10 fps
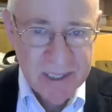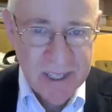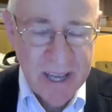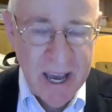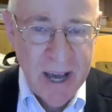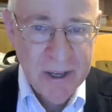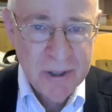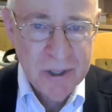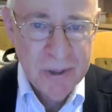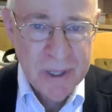in how
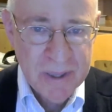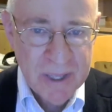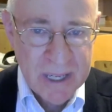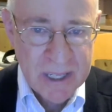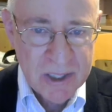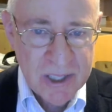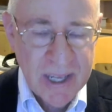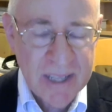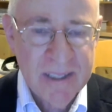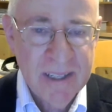you're doing things,
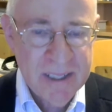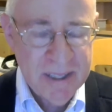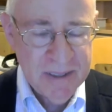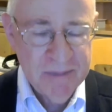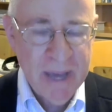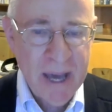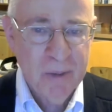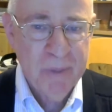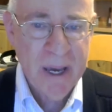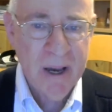and
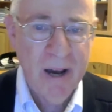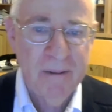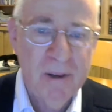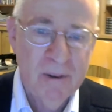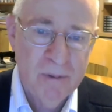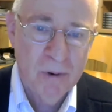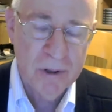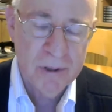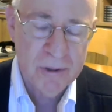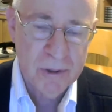that'll pay off
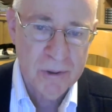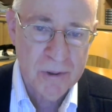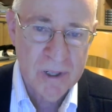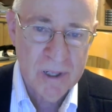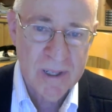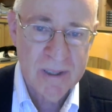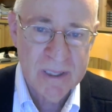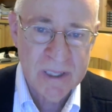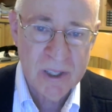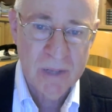for you to
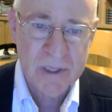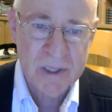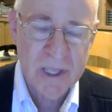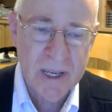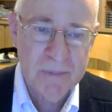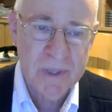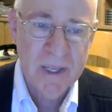some extent. But